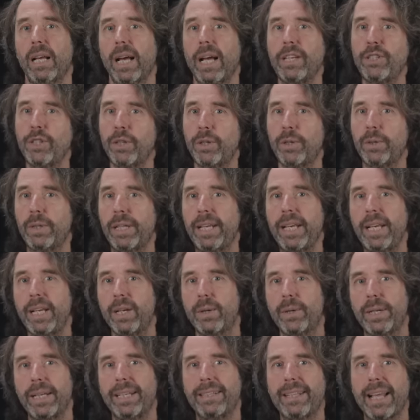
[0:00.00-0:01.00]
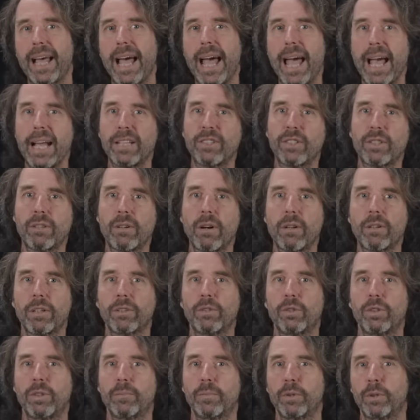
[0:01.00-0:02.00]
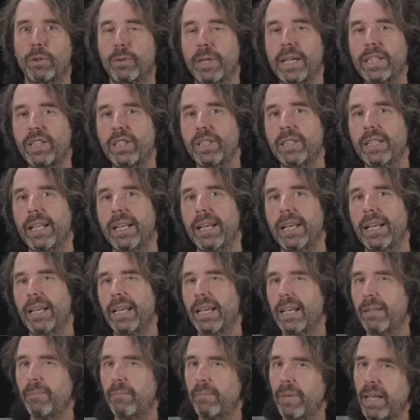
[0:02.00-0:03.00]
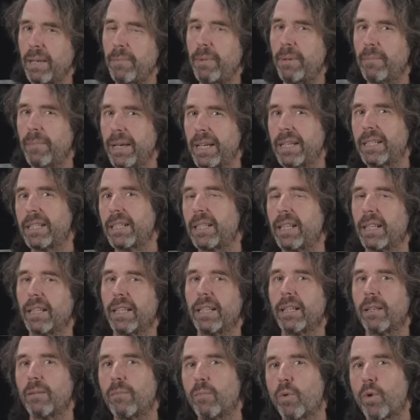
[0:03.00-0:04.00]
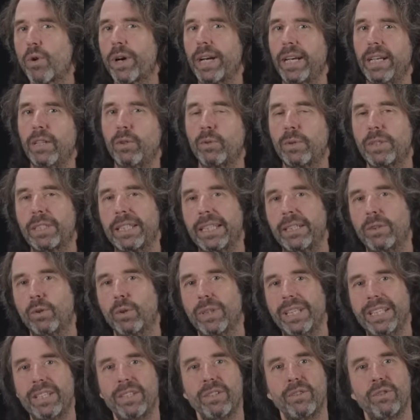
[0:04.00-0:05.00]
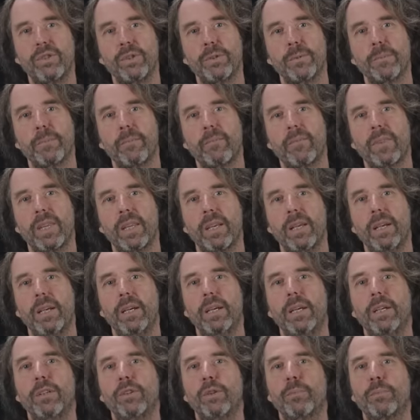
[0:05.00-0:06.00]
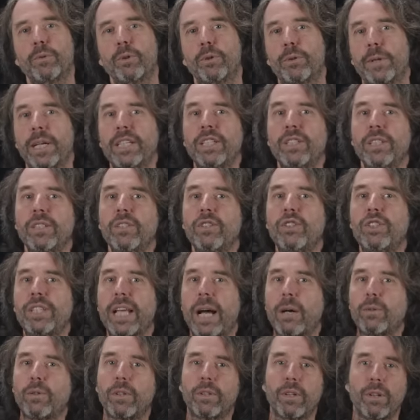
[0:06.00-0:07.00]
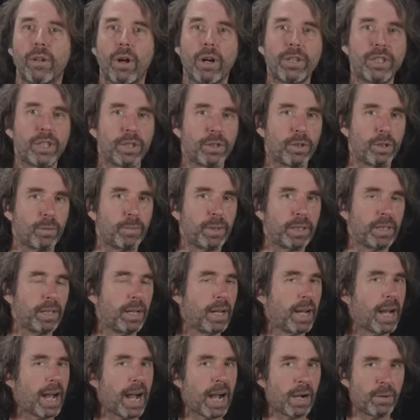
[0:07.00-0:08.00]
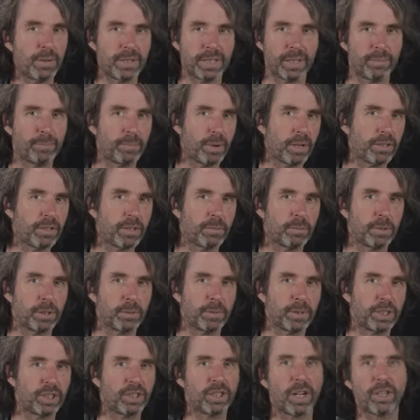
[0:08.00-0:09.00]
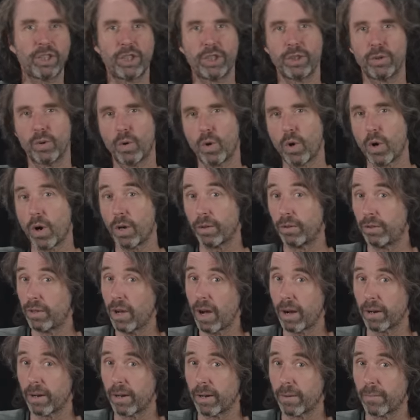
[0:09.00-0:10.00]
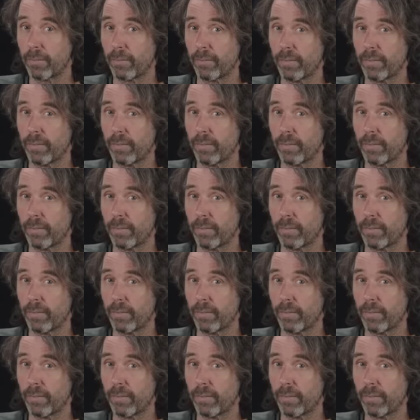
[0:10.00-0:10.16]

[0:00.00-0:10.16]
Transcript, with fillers: As you could hear, it adds color to the progression and maybe makes it a little more interesting to listen to. The progression sounded logical, but how is that possible with such an odd dog?